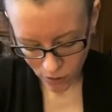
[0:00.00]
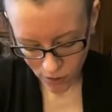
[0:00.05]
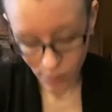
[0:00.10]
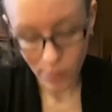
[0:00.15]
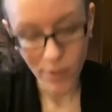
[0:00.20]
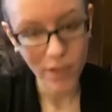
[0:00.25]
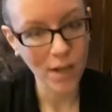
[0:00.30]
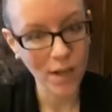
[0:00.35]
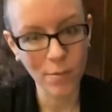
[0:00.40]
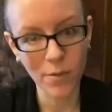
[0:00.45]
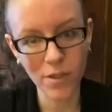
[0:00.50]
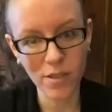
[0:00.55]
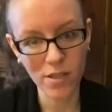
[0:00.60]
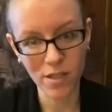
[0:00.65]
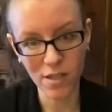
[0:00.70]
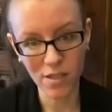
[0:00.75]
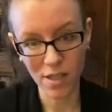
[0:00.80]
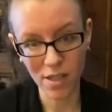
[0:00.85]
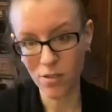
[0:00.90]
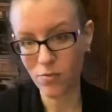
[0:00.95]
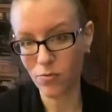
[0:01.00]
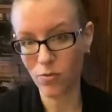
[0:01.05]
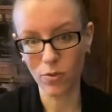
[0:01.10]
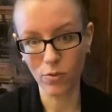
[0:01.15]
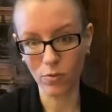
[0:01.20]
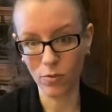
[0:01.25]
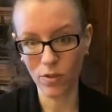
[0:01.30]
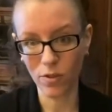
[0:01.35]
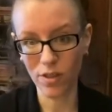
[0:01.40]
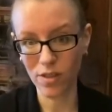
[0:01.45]
and becoming
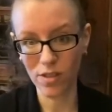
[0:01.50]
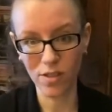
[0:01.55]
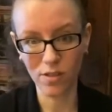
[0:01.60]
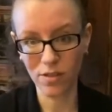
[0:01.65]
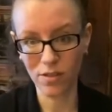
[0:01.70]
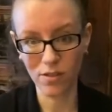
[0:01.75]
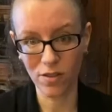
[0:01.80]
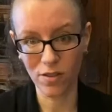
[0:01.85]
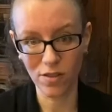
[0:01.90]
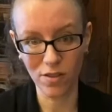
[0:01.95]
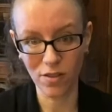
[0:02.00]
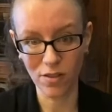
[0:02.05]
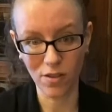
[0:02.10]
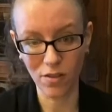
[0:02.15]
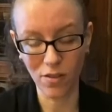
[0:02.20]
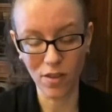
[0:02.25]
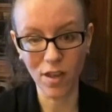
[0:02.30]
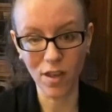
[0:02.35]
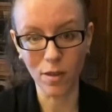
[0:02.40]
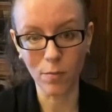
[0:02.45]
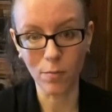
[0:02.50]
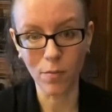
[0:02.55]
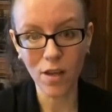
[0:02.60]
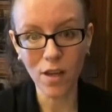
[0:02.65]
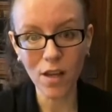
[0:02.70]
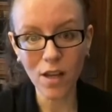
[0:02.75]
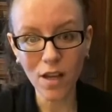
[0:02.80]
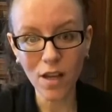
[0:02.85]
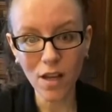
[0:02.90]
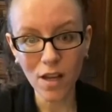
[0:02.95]
successful. Well, this is a theme.
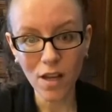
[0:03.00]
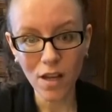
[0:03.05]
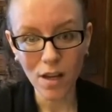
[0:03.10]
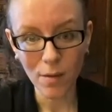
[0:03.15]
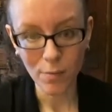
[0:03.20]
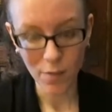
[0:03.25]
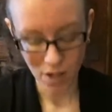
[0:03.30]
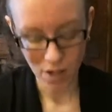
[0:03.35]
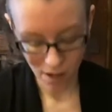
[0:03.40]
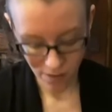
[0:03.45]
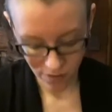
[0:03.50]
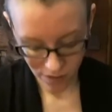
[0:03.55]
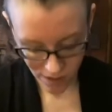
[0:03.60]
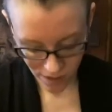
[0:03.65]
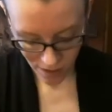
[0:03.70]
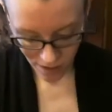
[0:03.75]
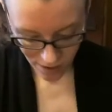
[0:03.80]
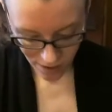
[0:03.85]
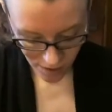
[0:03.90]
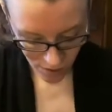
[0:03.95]
I mean, obviously, this